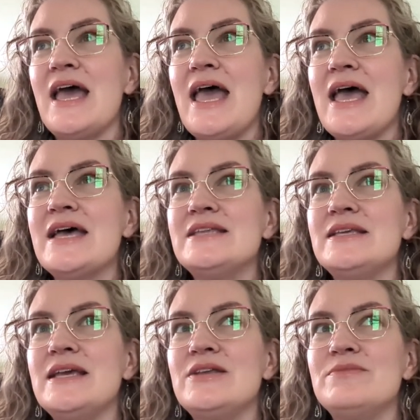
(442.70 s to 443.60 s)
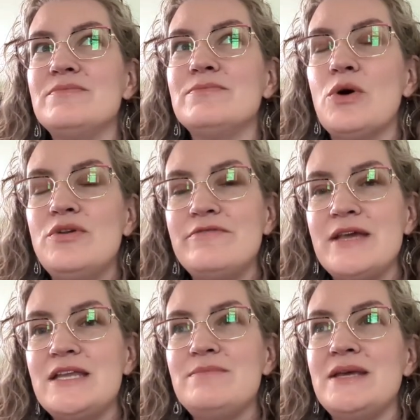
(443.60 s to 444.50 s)
And it
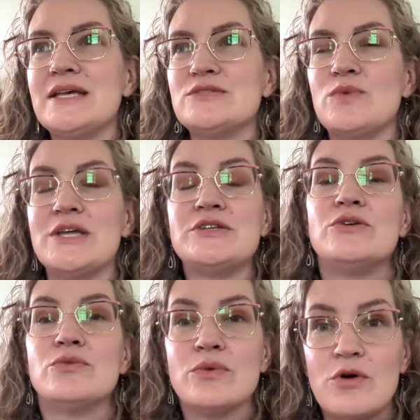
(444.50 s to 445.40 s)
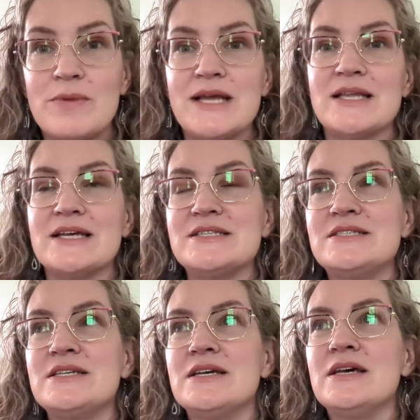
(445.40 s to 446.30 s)
motivated me as well to grow my
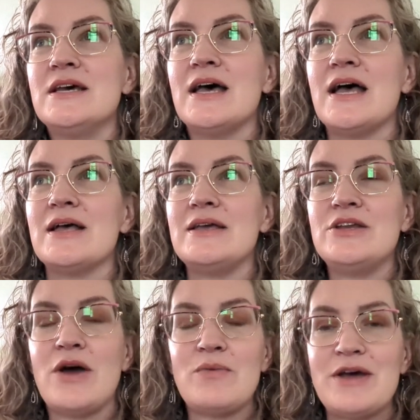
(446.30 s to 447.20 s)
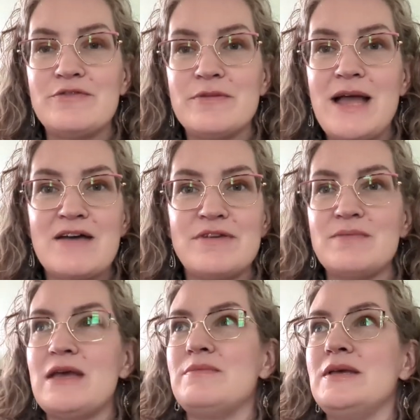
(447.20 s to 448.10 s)
list. Uh, you know, I went from having
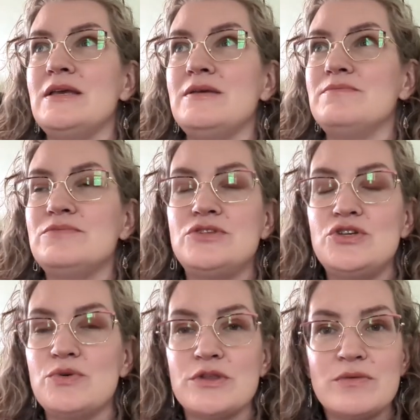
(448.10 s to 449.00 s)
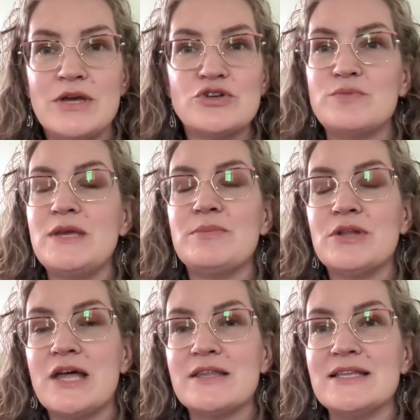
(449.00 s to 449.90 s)
maybe two or 300
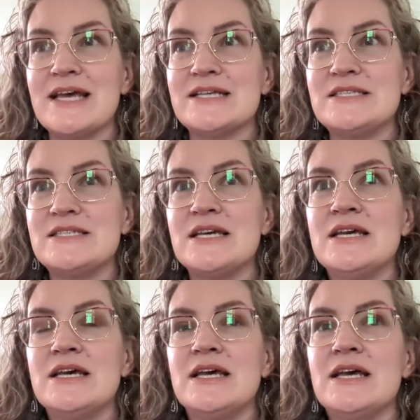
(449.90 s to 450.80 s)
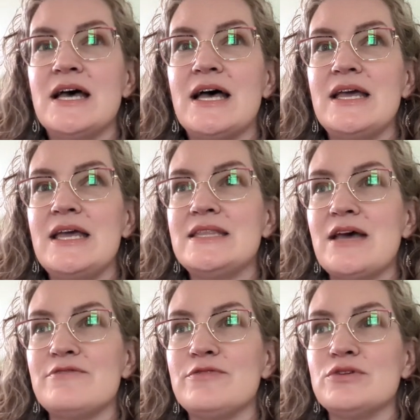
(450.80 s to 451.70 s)
people on the list uh, in
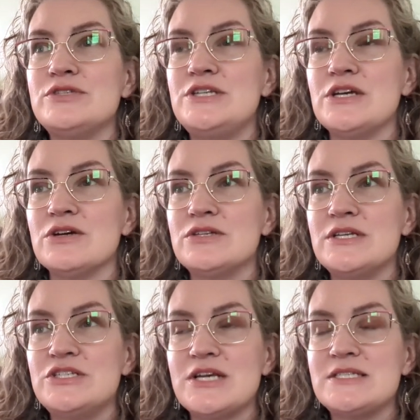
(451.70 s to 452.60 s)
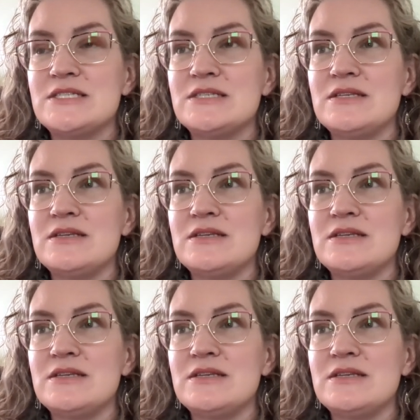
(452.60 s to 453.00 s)
that first year to just